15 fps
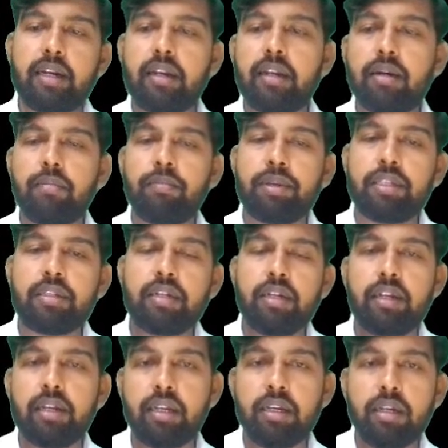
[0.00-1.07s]

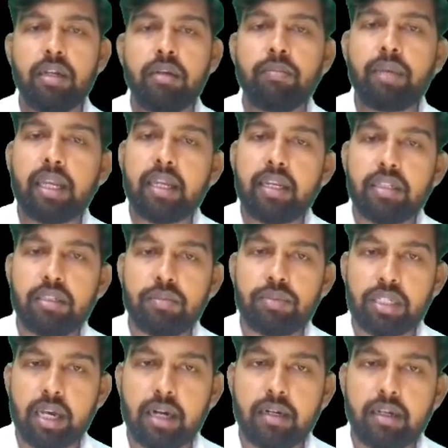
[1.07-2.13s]
compensatory mechanism
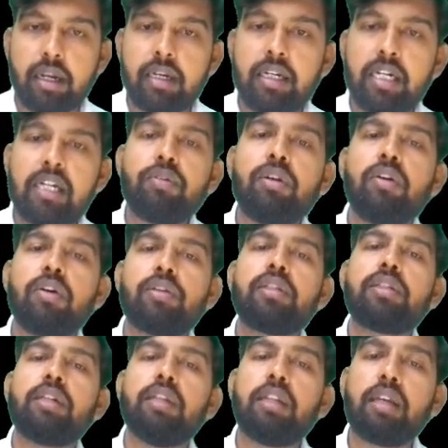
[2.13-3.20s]
start, and it will
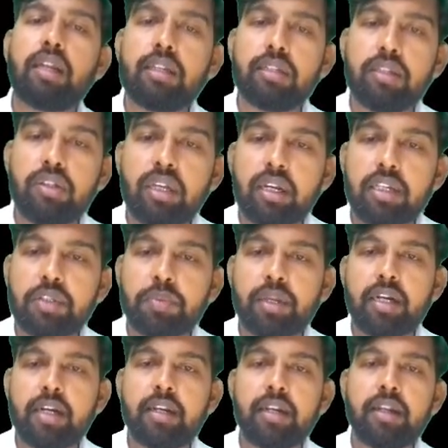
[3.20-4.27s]
causes increase in the
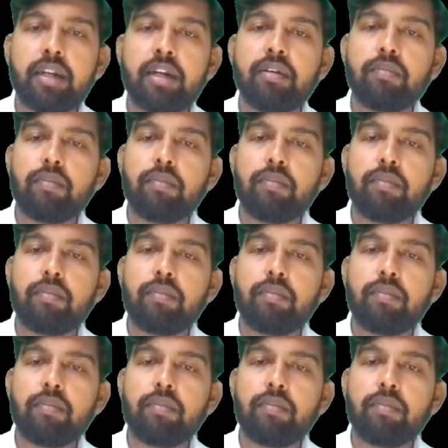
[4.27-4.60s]
respiratory rate